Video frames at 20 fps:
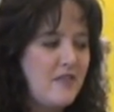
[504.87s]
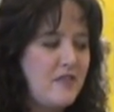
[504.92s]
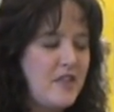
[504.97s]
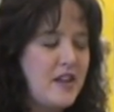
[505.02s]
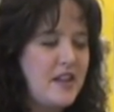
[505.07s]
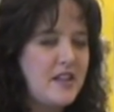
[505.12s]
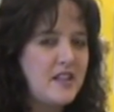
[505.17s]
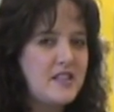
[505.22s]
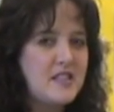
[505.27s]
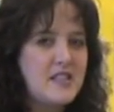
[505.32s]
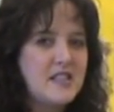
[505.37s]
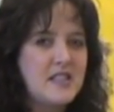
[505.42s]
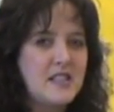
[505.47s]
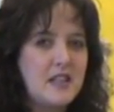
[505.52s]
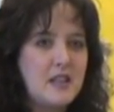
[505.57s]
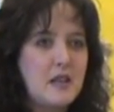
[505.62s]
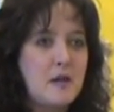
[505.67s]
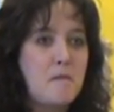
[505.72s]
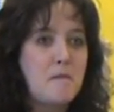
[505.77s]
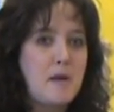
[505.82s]
They get to
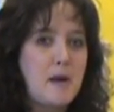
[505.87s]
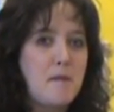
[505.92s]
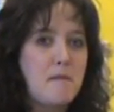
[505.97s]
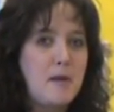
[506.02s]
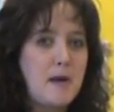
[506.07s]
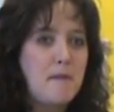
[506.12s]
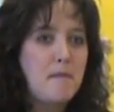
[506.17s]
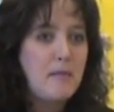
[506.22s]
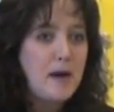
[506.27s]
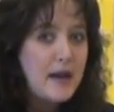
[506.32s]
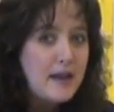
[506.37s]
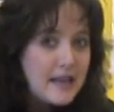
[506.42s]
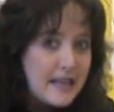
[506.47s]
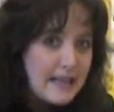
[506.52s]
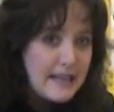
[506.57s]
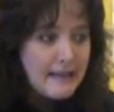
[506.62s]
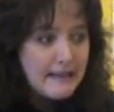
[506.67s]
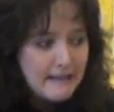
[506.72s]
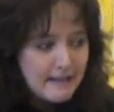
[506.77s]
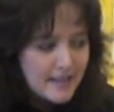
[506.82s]
see the ba-ba
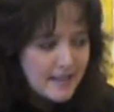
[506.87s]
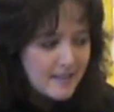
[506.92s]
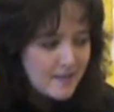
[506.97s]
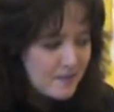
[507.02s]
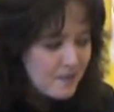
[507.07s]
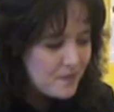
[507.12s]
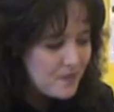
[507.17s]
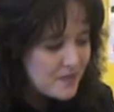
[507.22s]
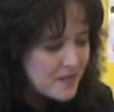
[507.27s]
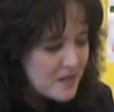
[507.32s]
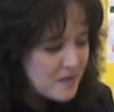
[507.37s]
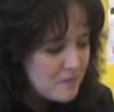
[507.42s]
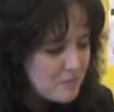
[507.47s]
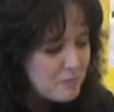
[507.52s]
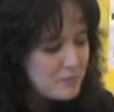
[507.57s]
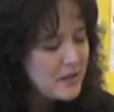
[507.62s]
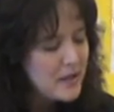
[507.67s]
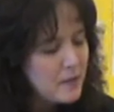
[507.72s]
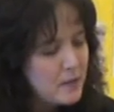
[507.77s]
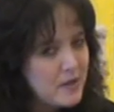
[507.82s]
bunny
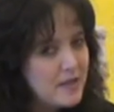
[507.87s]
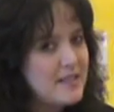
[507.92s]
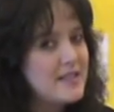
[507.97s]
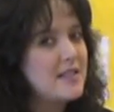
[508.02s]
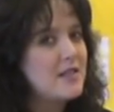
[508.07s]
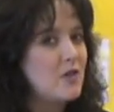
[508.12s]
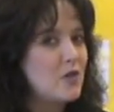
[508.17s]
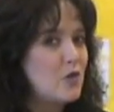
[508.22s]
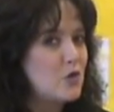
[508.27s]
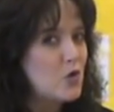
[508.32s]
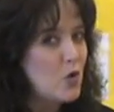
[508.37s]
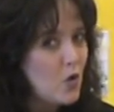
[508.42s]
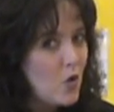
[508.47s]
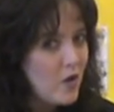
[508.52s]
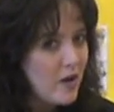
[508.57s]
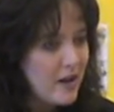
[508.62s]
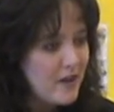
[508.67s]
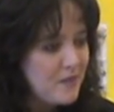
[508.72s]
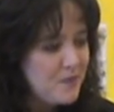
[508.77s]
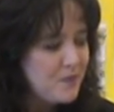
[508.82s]
play with his little
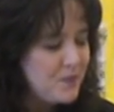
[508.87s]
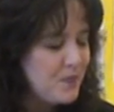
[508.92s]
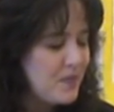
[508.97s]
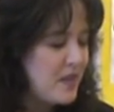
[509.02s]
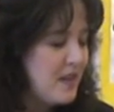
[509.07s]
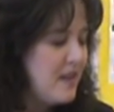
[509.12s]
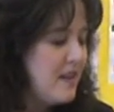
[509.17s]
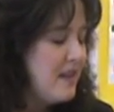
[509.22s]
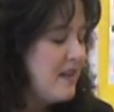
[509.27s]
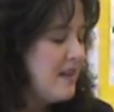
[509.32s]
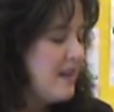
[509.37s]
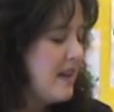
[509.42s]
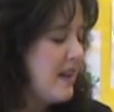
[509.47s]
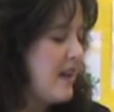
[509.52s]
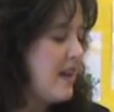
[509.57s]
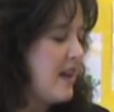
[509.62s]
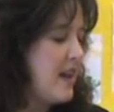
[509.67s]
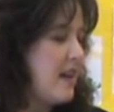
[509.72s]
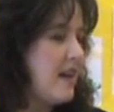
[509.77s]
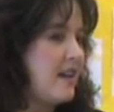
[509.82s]
toy.
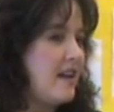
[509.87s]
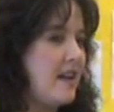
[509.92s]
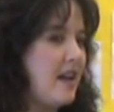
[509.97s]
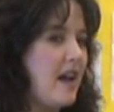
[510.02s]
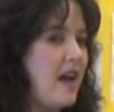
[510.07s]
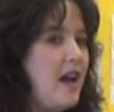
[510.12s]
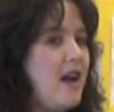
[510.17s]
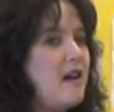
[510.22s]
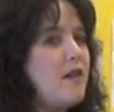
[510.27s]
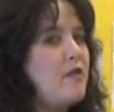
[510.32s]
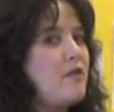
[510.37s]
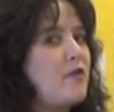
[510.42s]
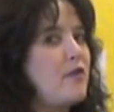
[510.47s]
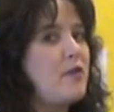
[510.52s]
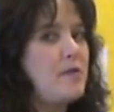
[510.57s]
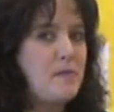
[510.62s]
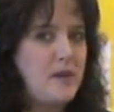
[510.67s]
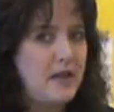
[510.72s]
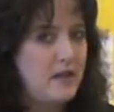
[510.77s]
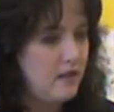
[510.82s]
And
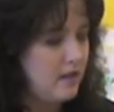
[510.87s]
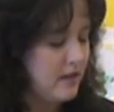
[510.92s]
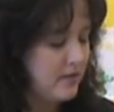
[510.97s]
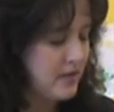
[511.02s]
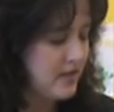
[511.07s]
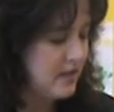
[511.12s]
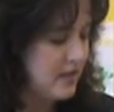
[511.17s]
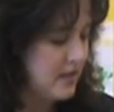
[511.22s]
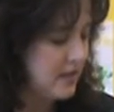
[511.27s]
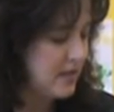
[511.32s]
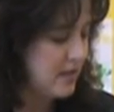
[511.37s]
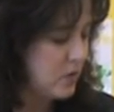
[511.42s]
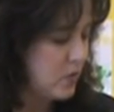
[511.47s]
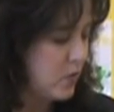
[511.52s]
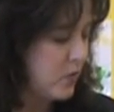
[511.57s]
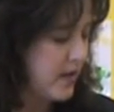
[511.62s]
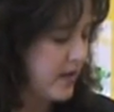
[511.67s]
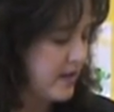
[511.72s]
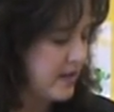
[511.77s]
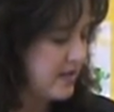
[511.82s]
everybody loves these
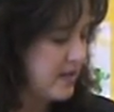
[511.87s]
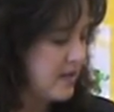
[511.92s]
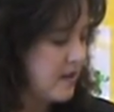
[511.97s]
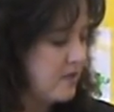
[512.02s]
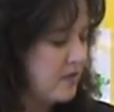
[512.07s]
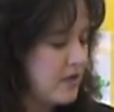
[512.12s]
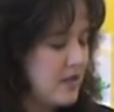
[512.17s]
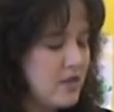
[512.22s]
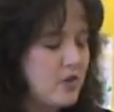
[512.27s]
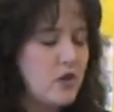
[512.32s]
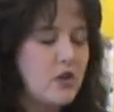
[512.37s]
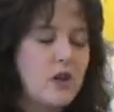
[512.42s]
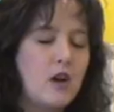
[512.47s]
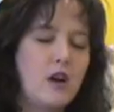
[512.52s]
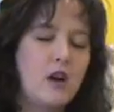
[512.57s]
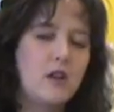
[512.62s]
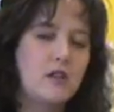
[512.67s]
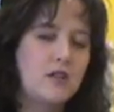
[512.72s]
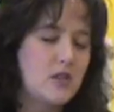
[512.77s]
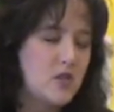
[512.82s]
toys. These are
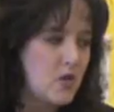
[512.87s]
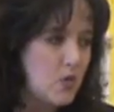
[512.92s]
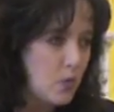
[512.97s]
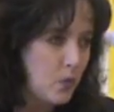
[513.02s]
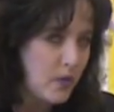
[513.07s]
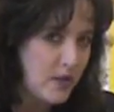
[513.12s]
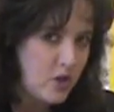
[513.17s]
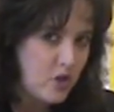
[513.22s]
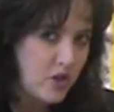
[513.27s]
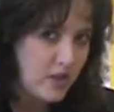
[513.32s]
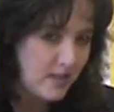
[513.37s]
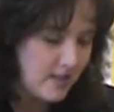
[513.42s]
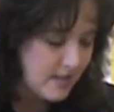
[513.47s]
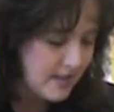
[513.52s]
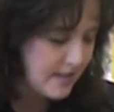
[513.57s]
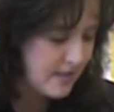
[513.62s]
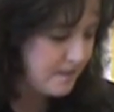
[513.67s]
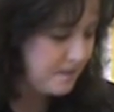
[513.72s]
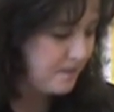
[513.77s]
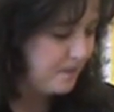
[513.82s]
called
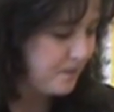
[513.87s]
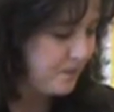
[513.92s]
switches.